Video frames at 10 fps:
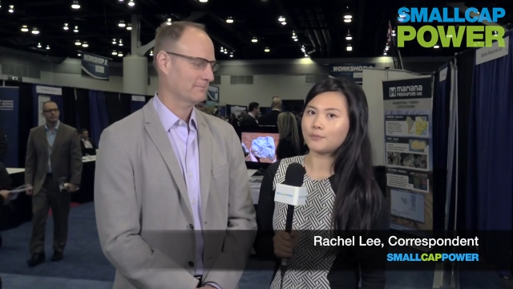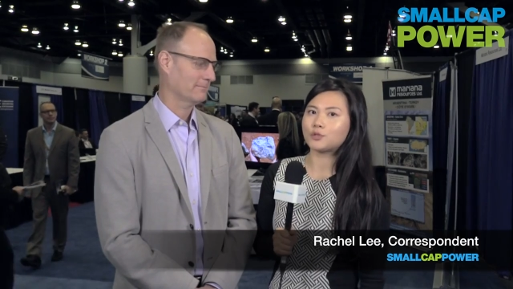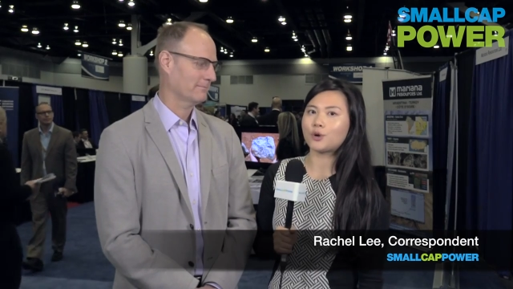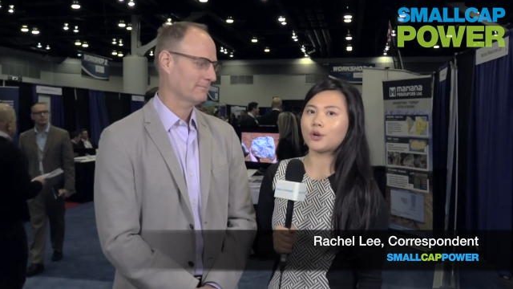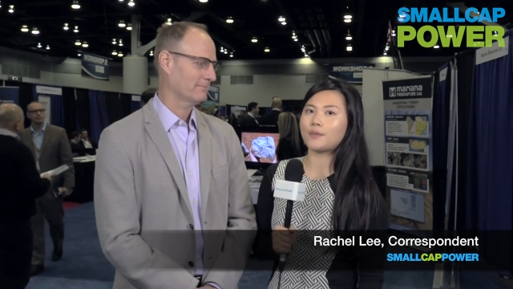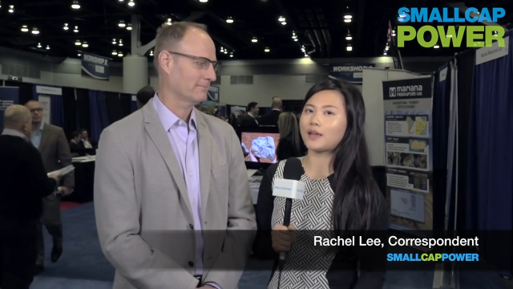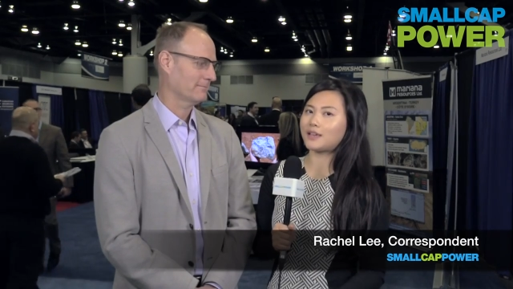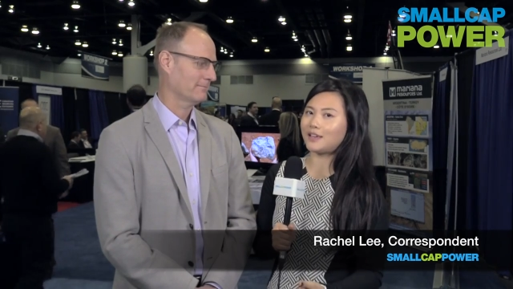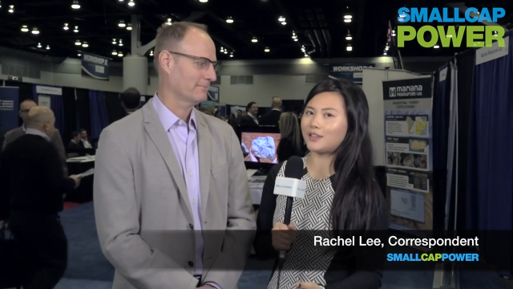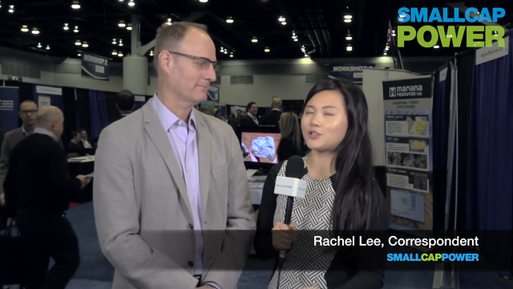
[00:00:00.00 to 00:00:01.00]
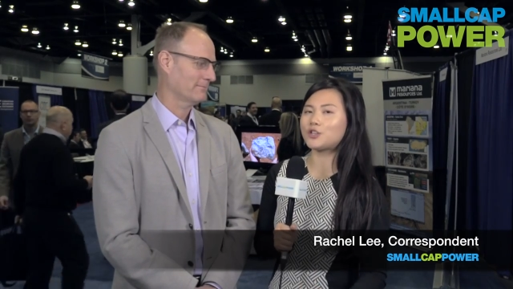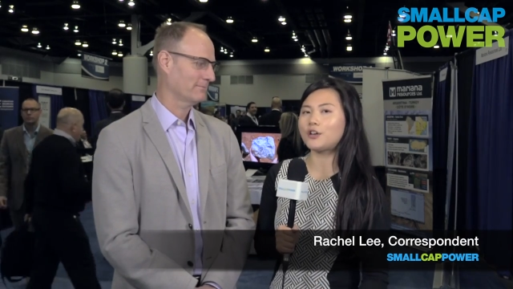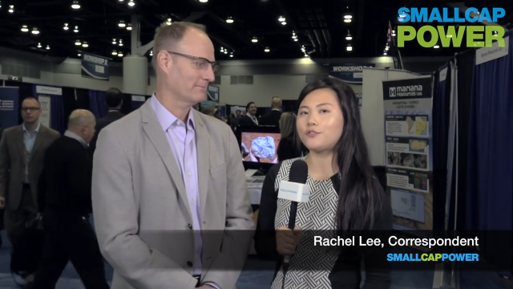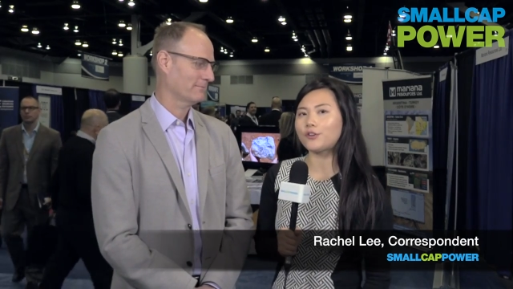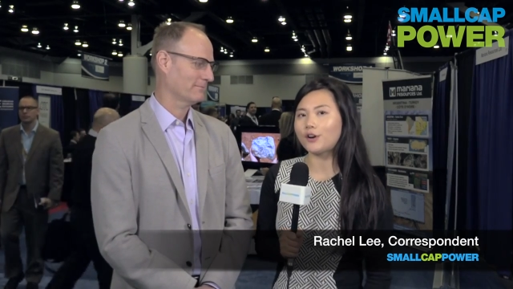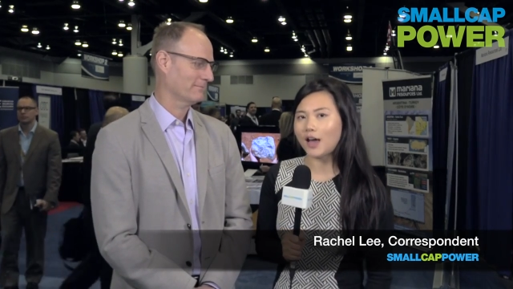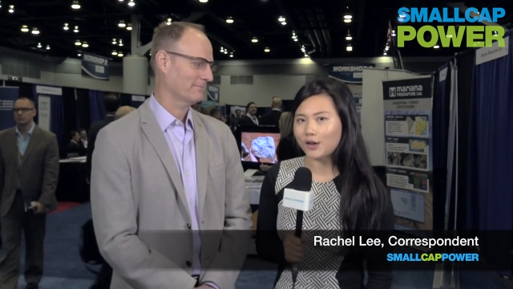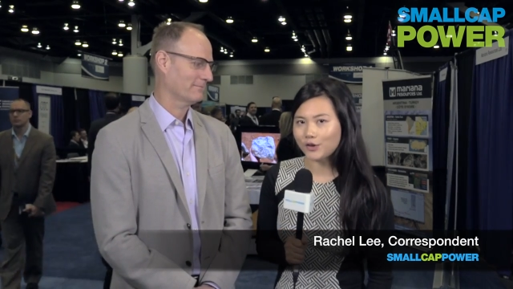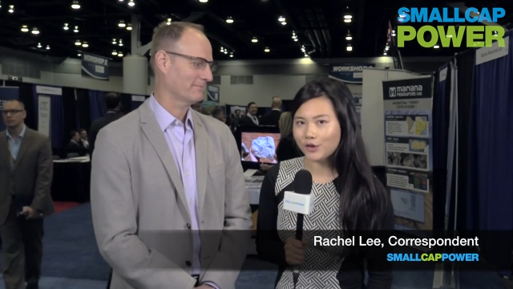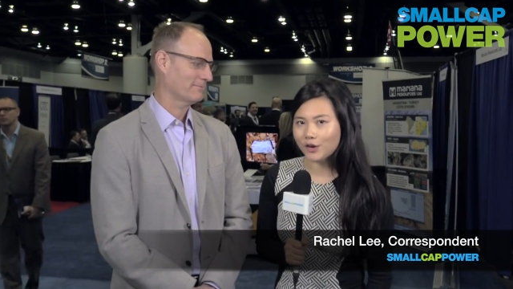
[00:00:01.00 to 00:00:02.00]
Speaker 1: I'm joined by Keith Schaefer,
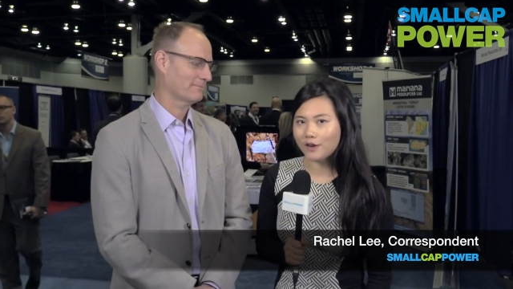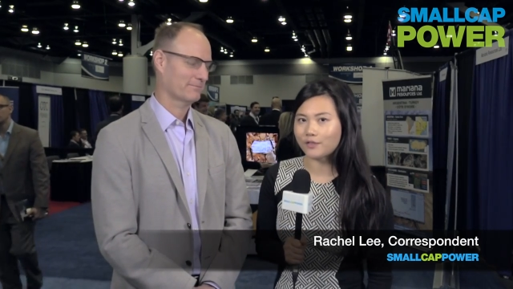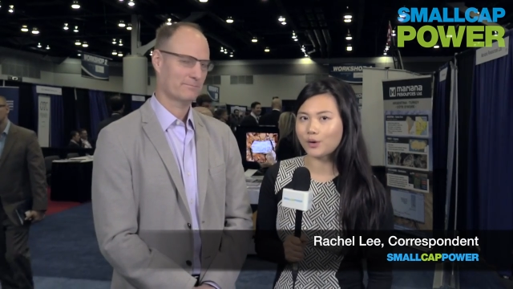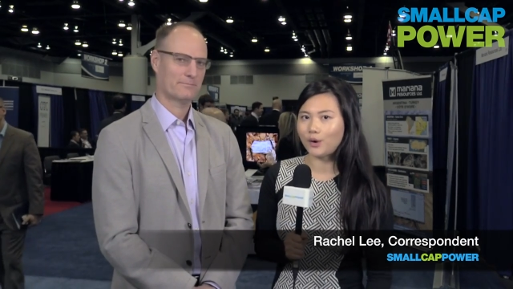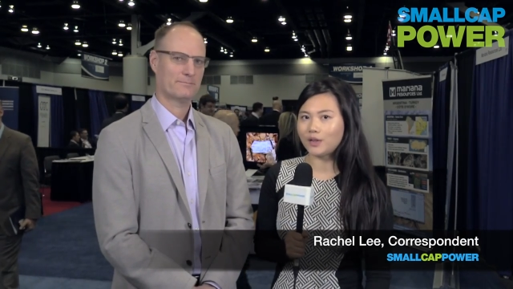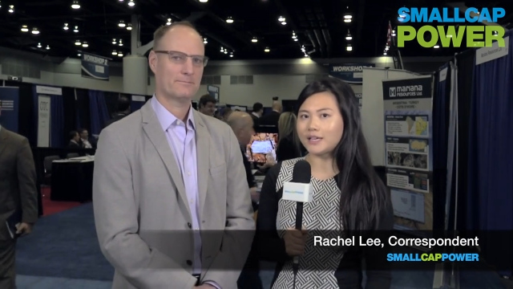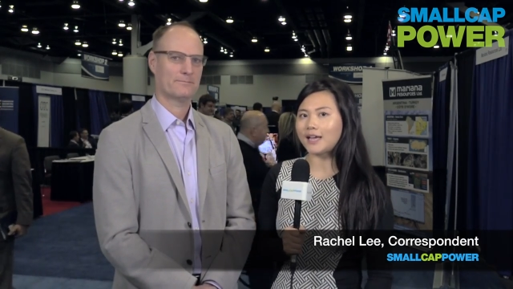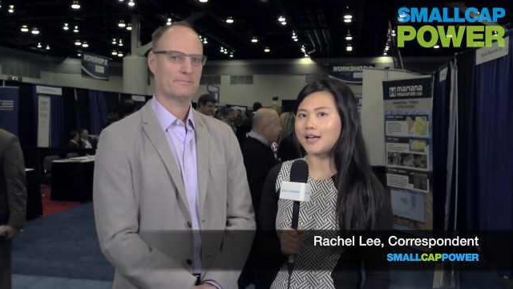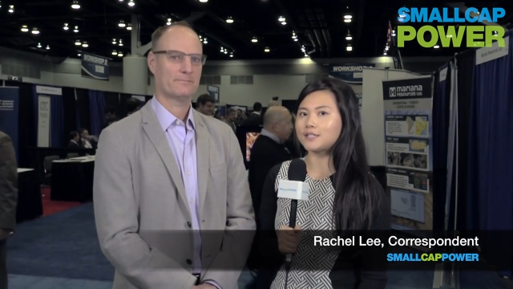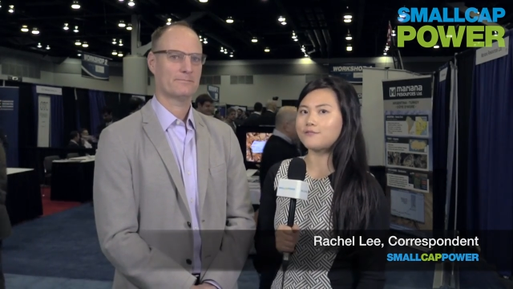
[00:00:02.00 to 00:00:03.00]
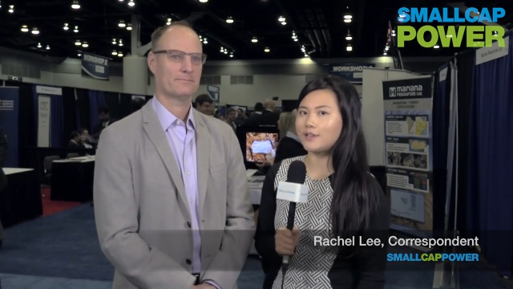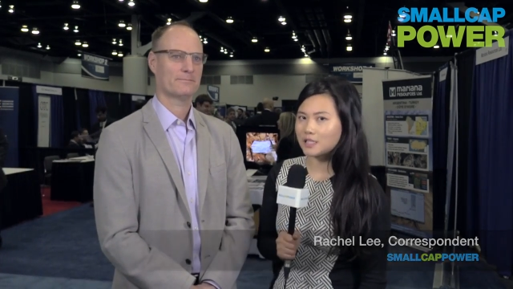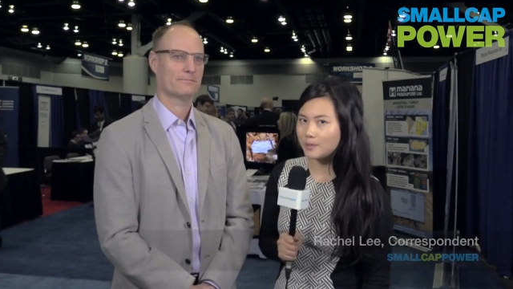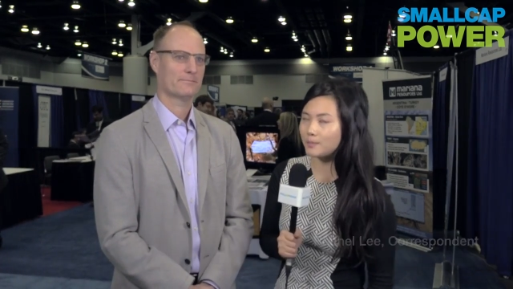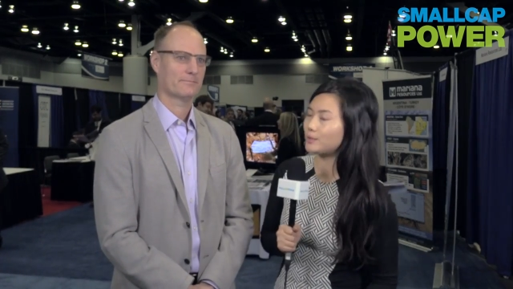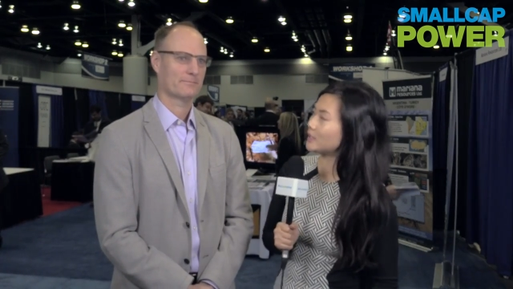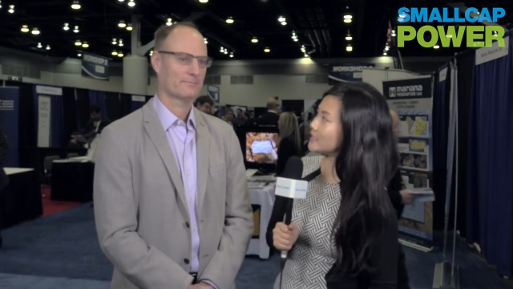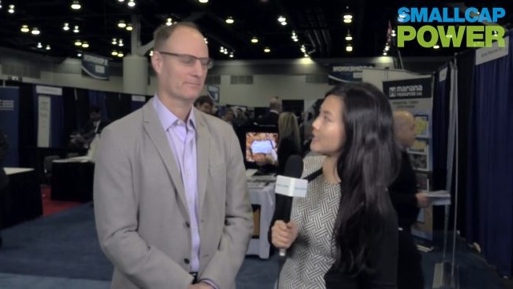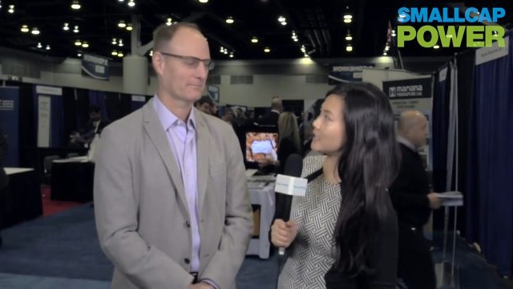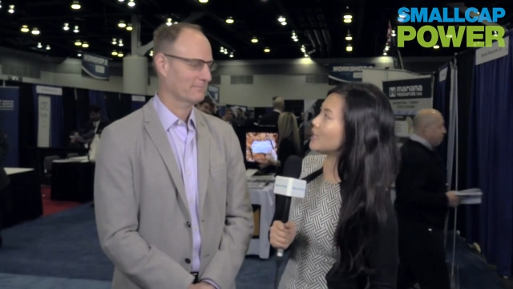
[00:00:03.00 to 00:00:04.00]
editor of the Oil and Gas Investment
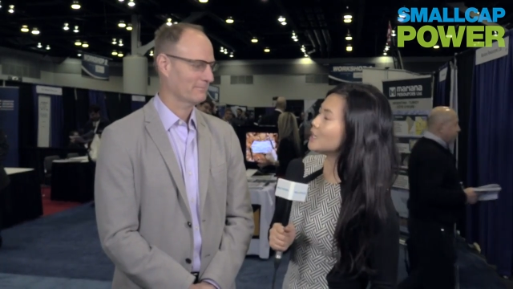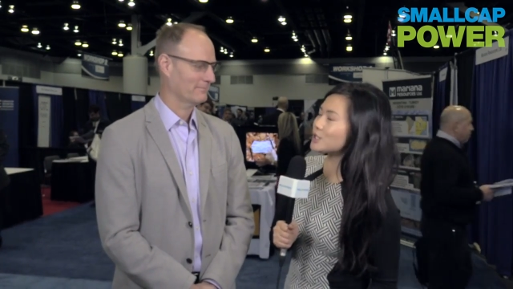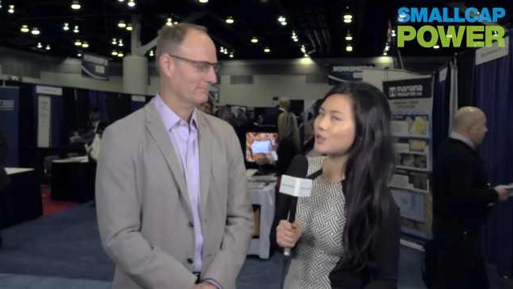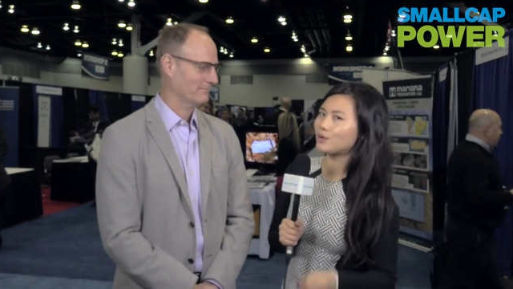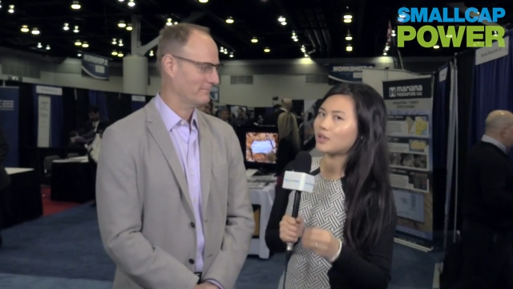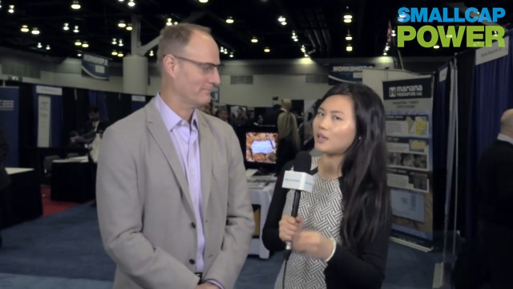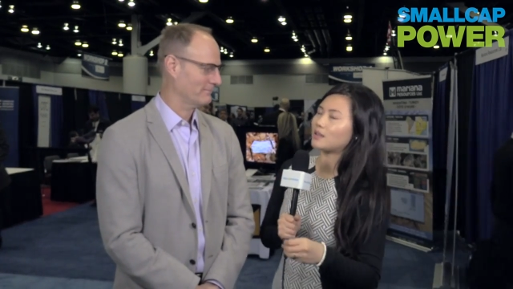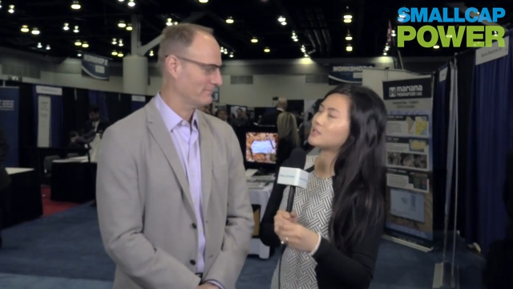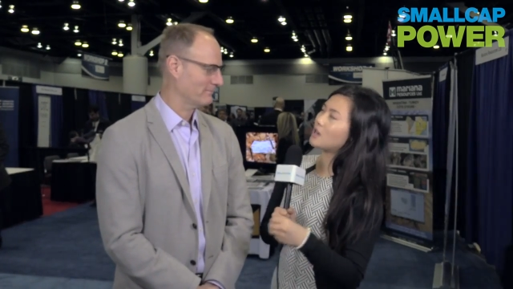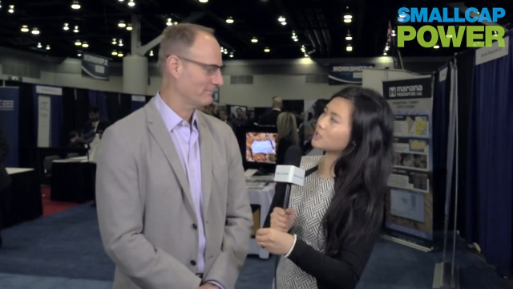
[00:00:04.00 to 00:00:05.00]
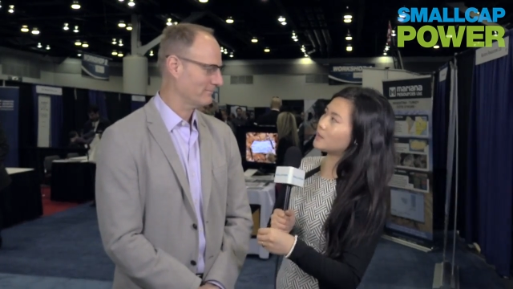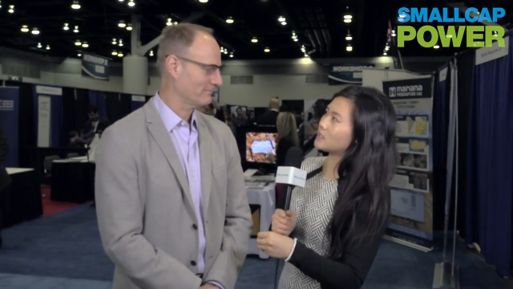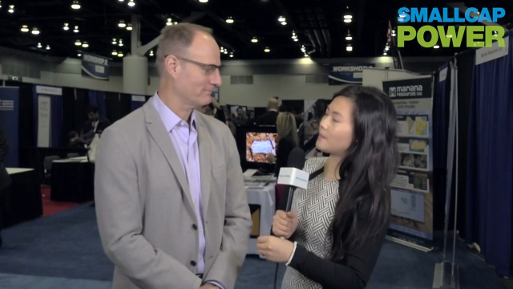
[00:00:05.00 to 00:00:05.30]
Bulletin. So Keith, talk to us